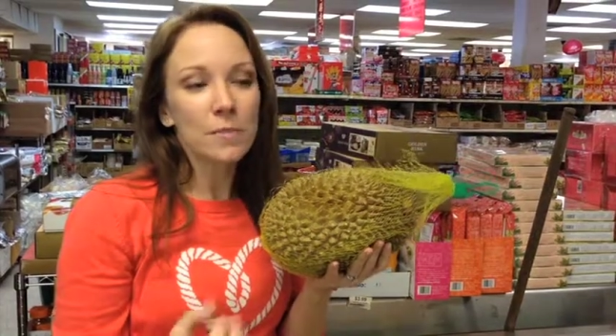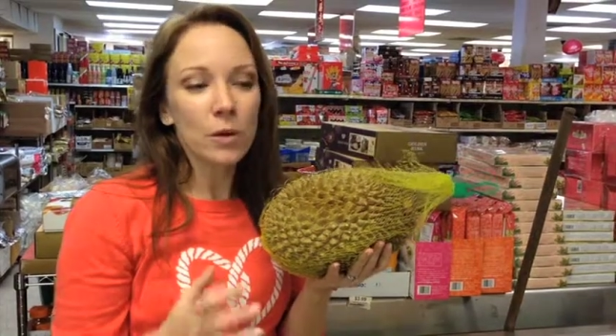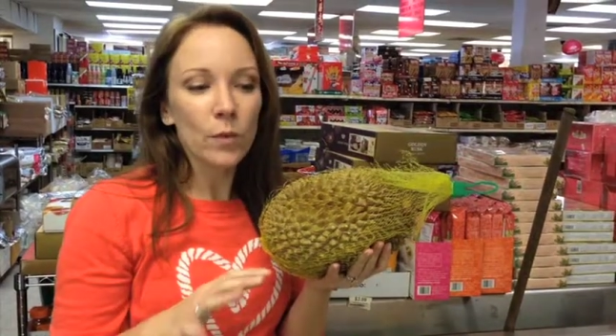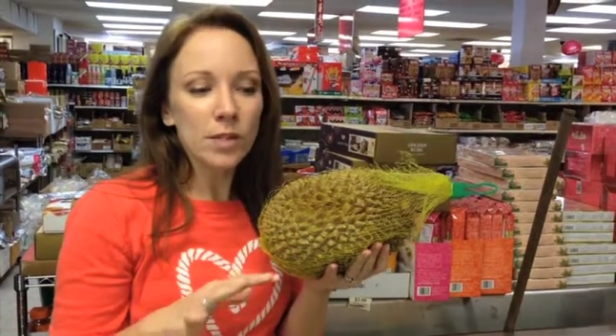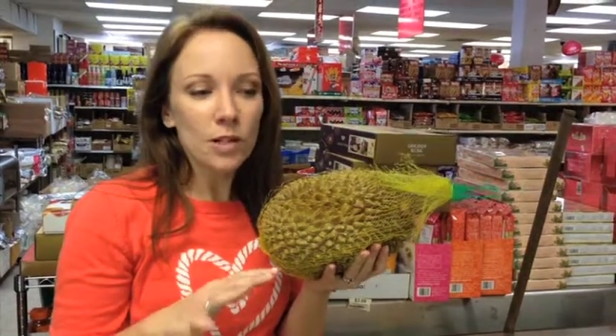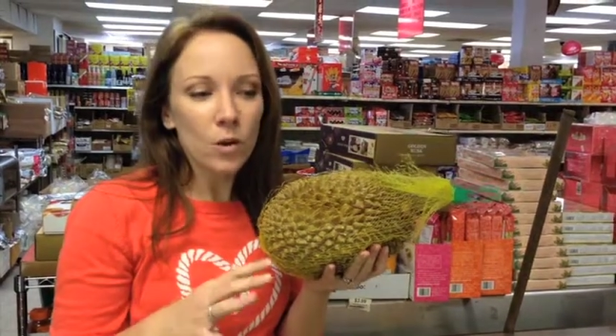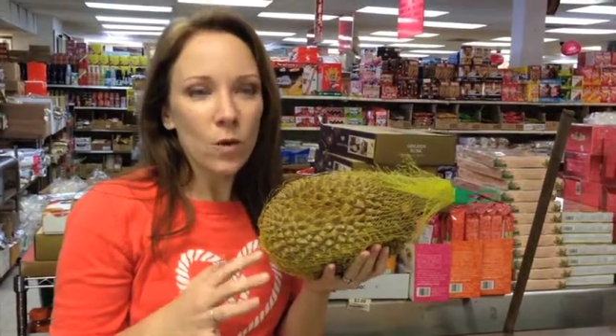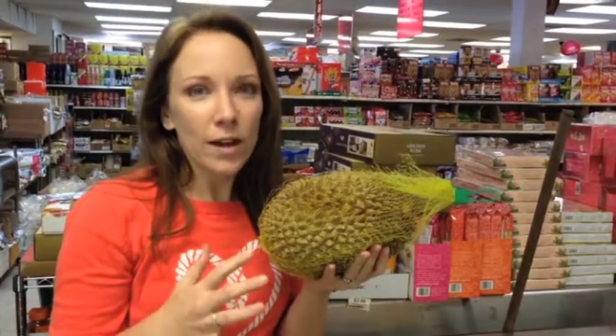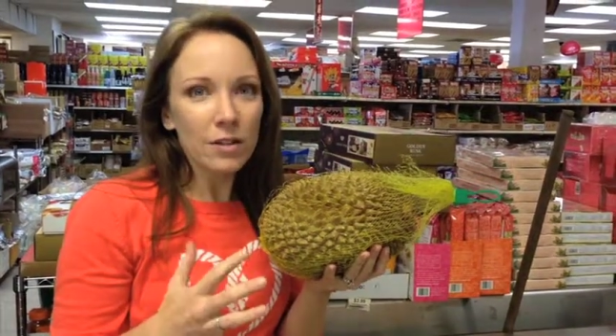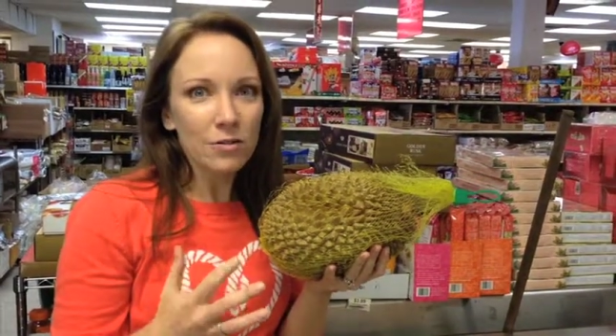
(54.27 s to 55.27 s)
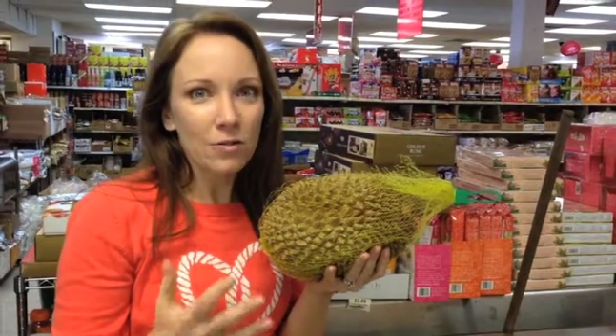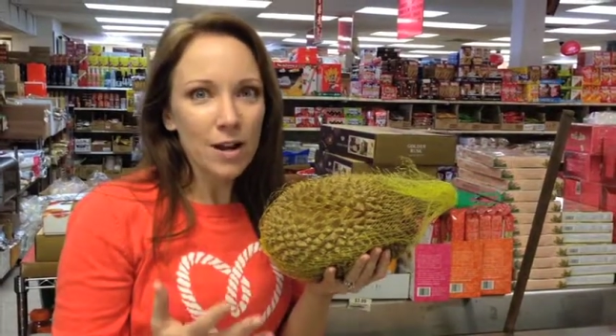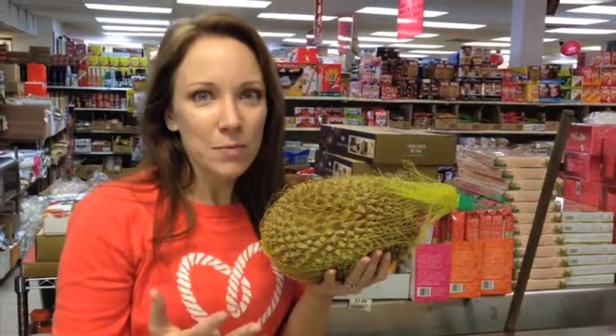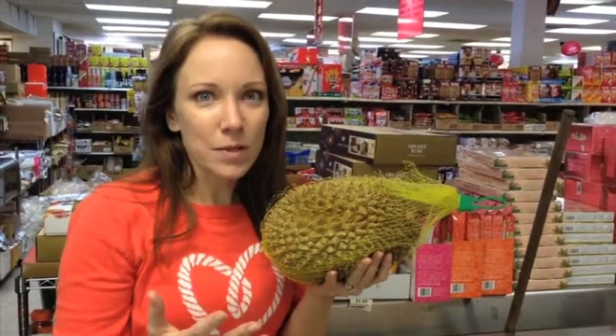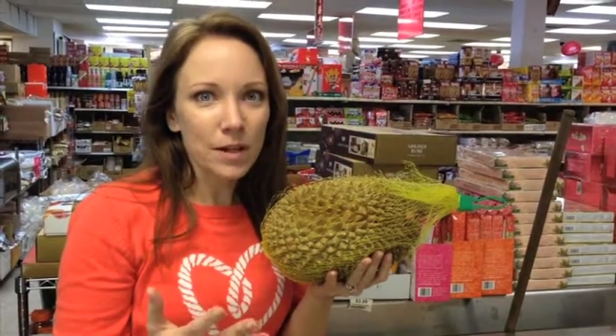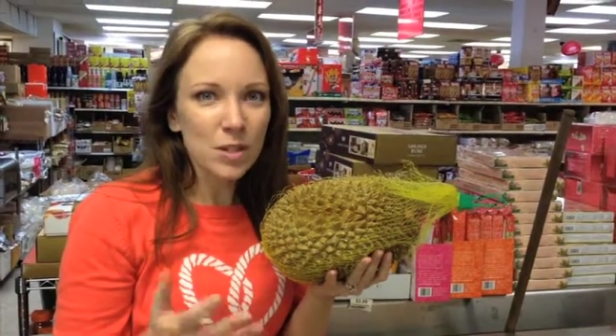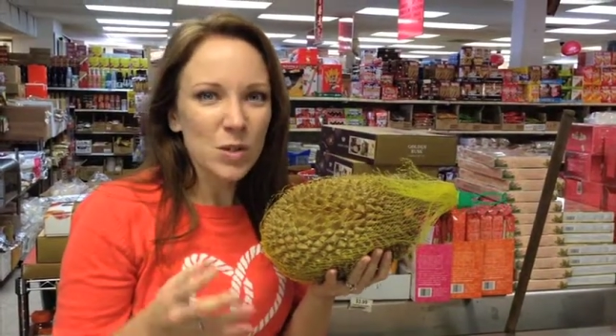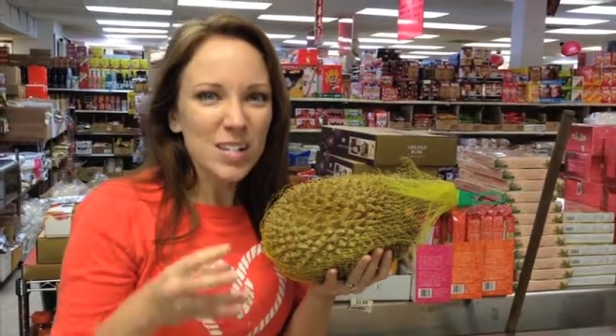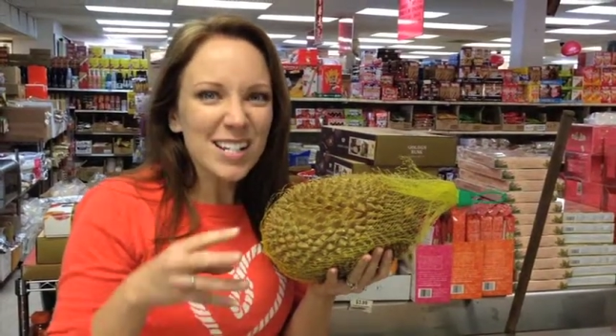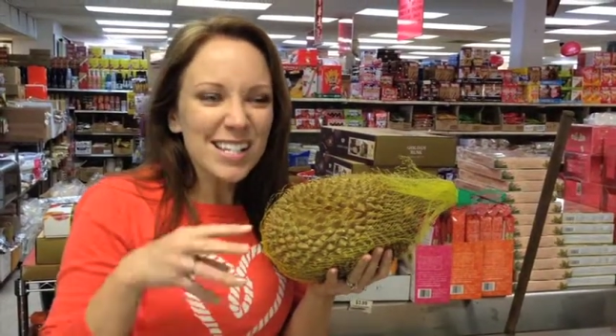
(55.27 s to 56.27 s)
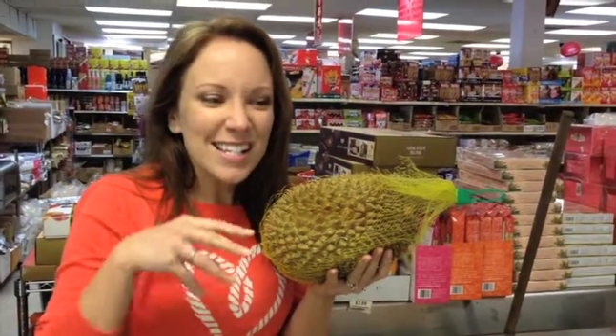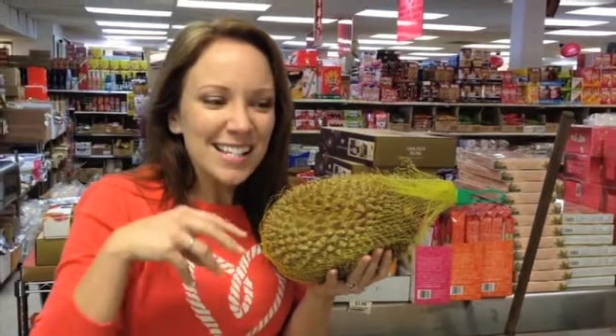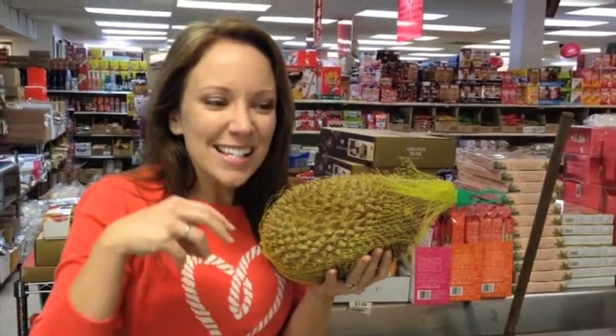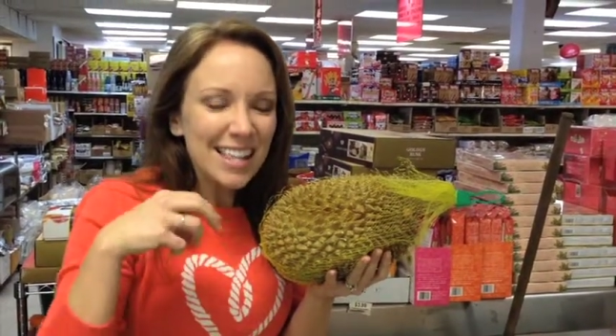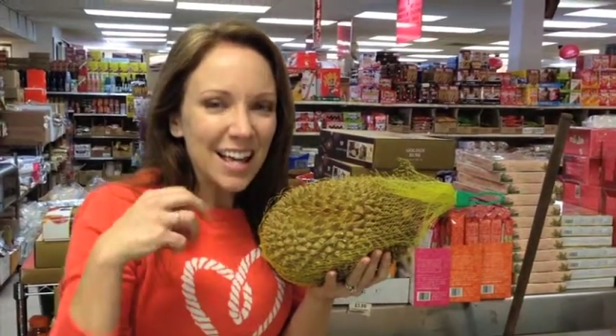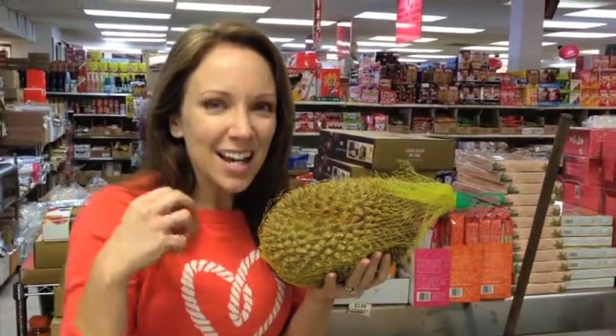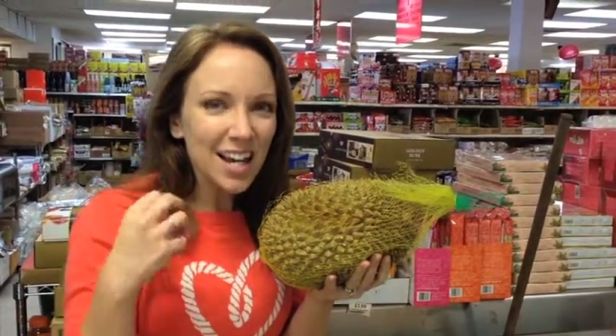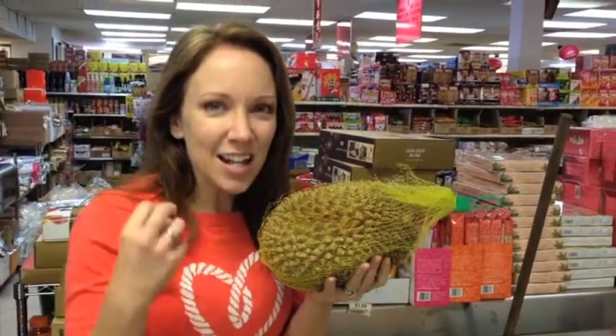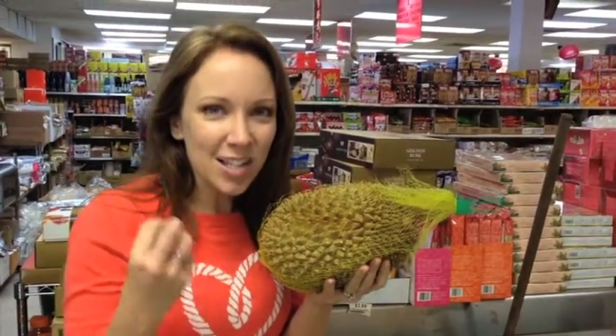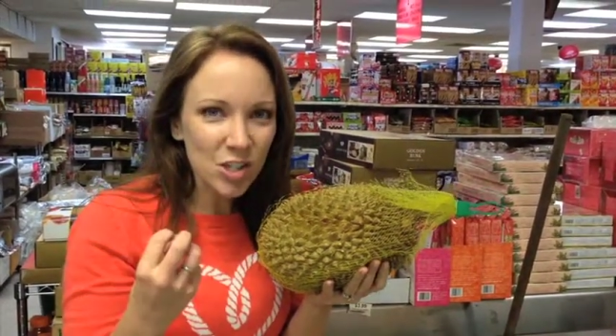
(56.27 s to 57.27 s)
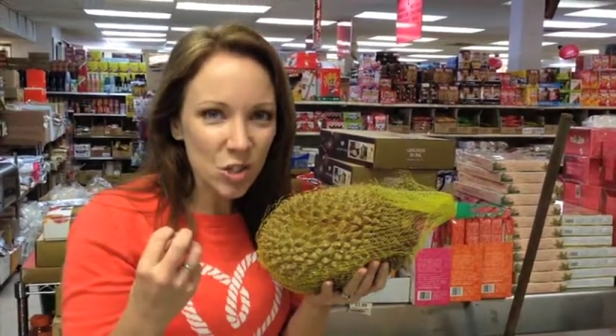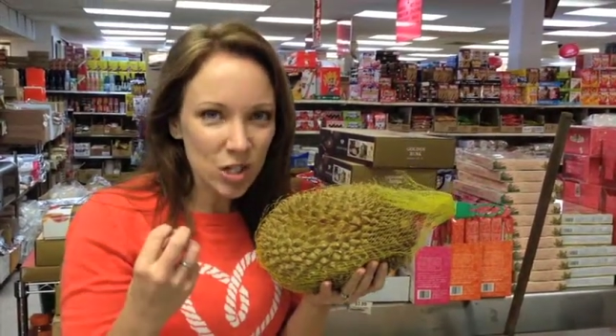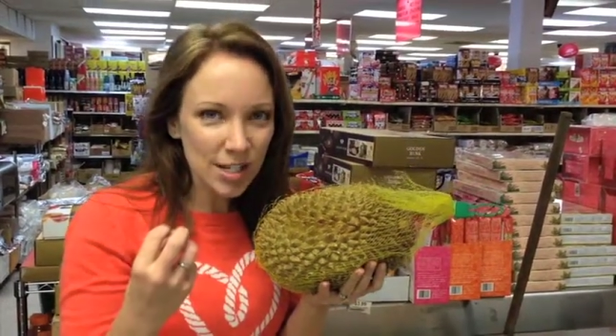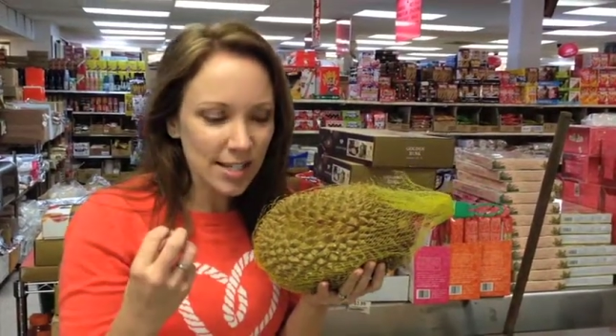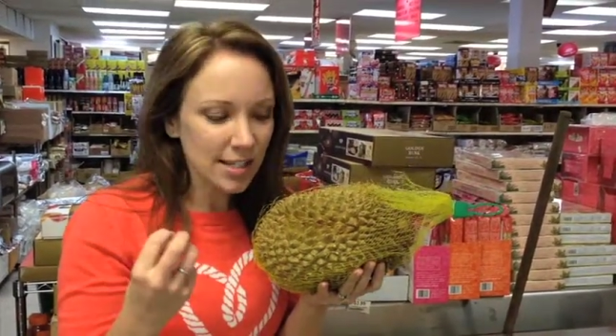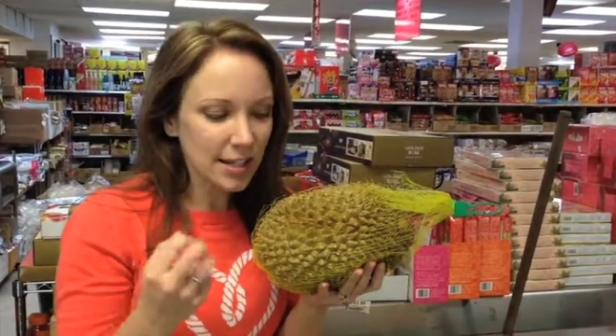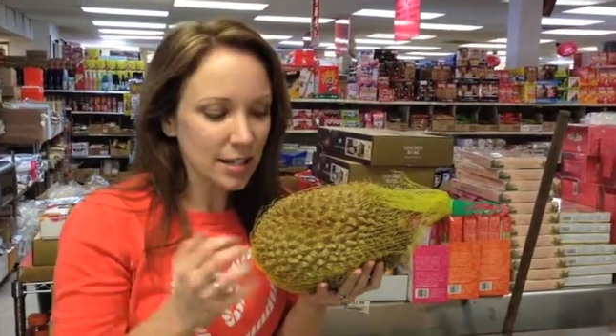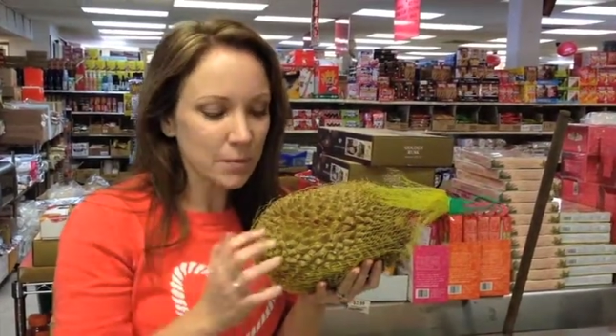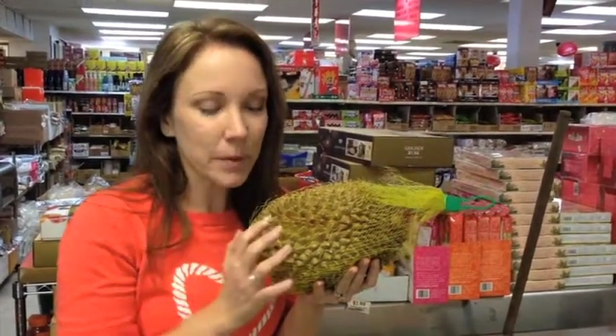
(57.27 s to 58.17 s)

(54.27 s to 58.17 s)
but it wasn't quite ripe yet, so it didn't get to that custardy state.